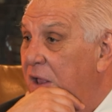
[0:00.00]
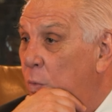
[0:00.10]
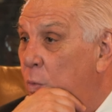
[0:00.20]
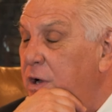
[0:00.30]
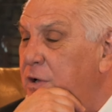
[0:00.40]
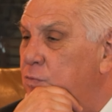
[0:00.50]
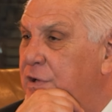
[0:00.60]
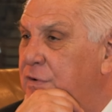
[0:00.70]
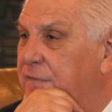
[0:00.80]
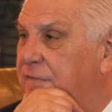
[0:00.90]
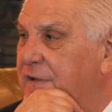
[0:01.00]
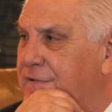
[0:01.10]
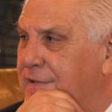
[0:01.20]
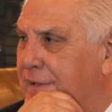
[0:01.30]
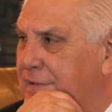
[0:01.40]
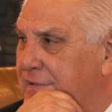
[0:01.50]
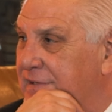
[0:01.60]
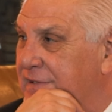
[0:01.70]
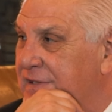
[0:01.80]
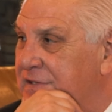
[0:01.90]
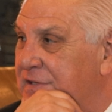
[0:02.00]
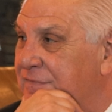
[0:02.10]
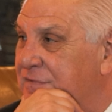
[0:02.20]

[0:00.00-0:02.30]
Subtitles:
What can we do to fix that instead